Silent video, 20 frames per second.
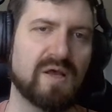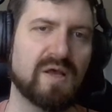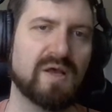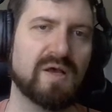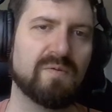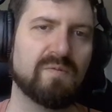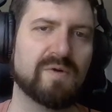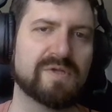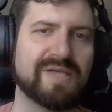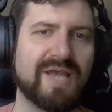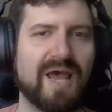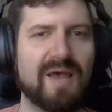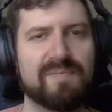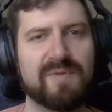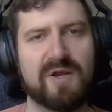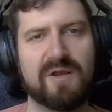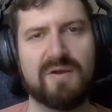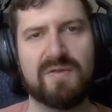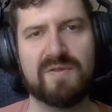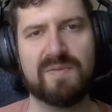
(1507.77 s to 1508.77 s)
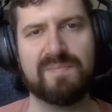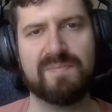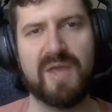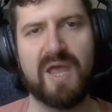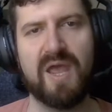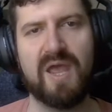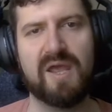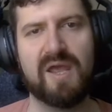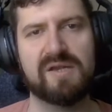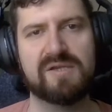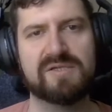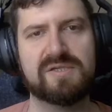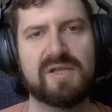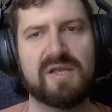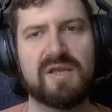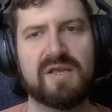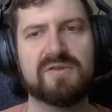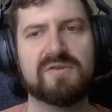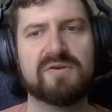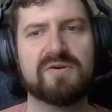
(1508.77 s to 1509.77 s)
what's happening on the page,
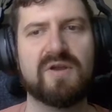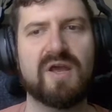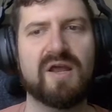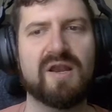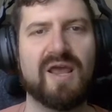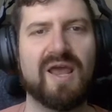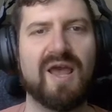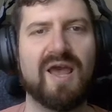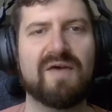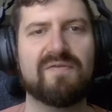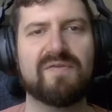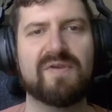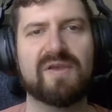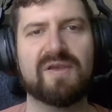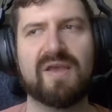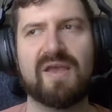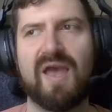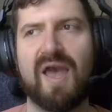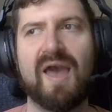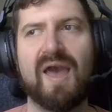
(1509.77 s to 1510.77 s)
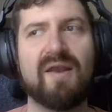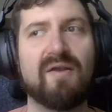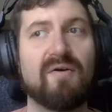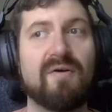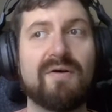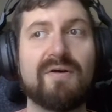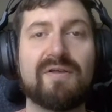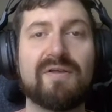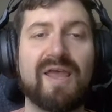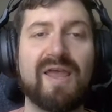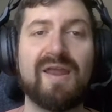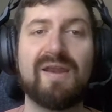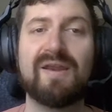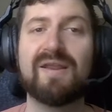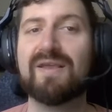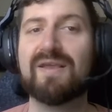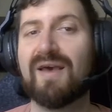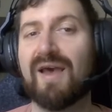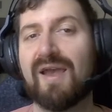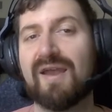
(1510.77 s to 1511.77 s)
and they're not having at all
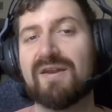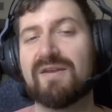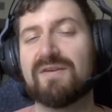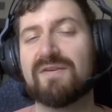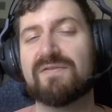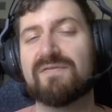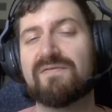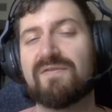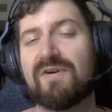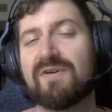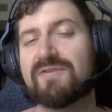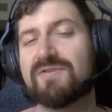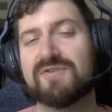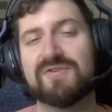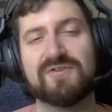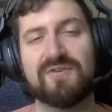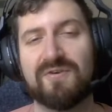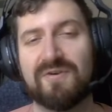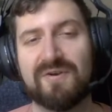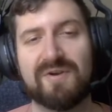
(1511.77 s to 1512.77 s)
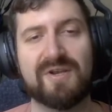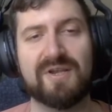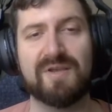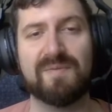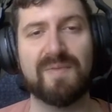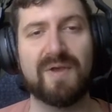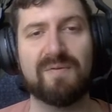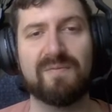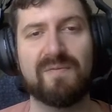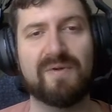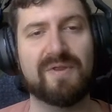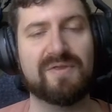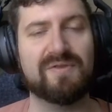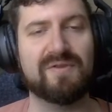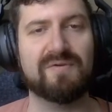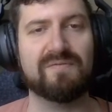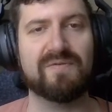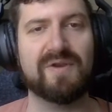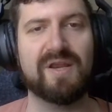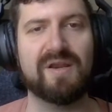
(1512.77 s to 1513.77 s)
any kind of uncertainty about what
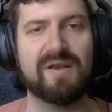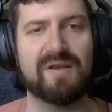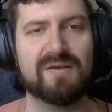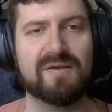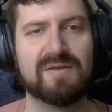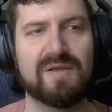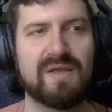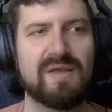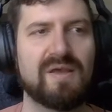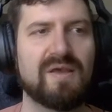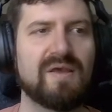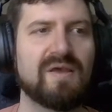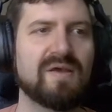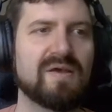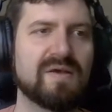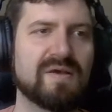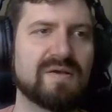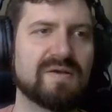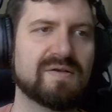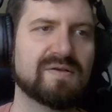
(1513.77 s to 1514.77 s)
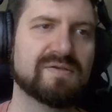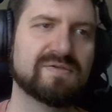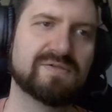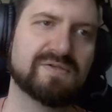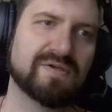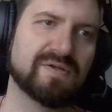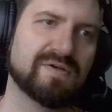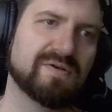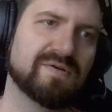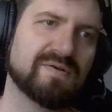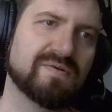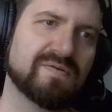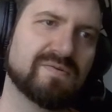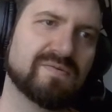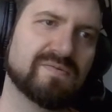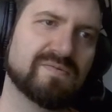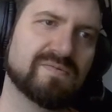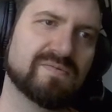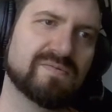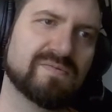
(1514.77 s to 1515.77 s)
they're reading.
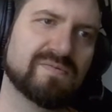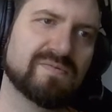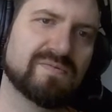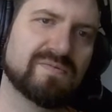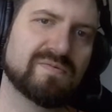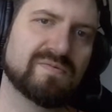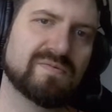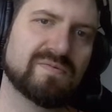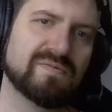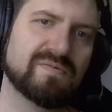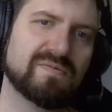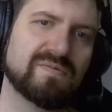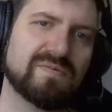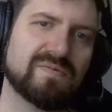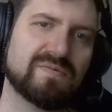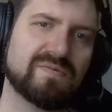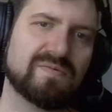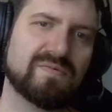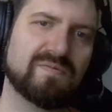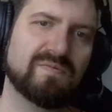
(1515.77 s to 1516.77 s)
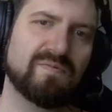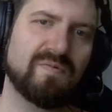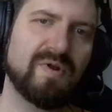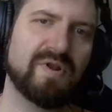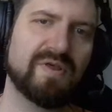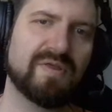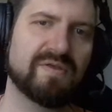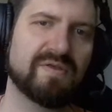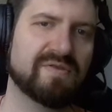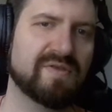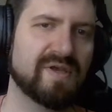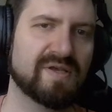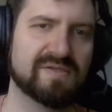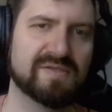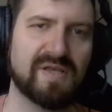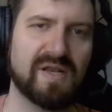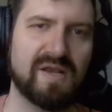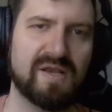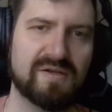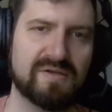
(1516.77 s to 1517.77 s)
So one of the
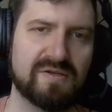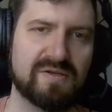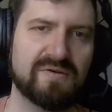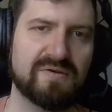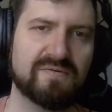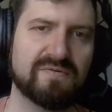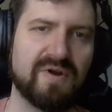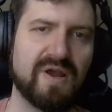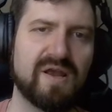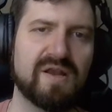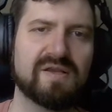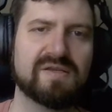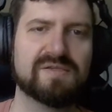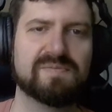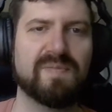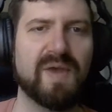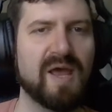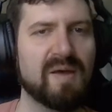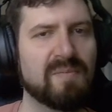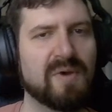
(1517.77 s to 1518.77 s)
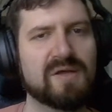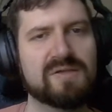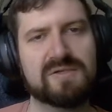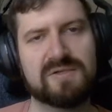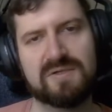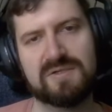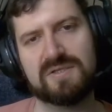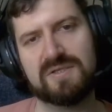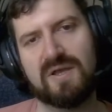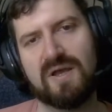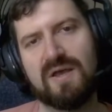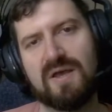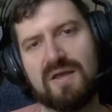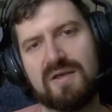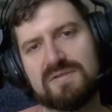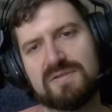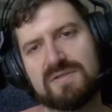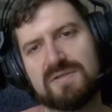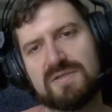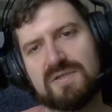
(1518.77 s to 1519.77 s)
things that I do, right, is Bat Monster
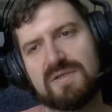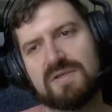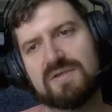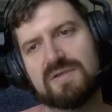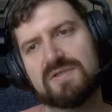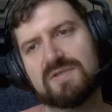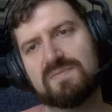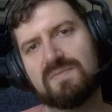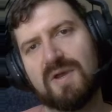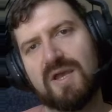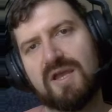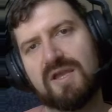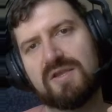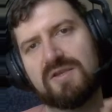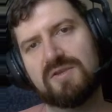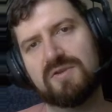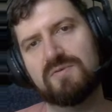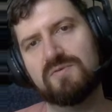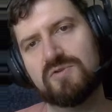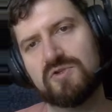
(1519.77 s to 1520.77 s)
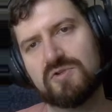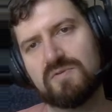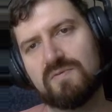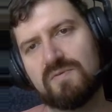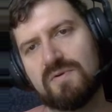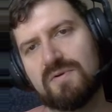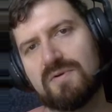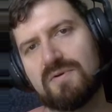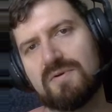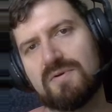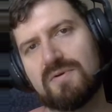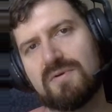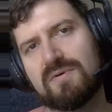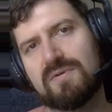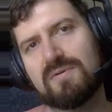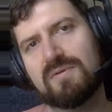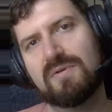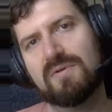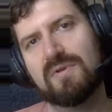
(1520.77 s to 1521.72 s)
Sans is my usual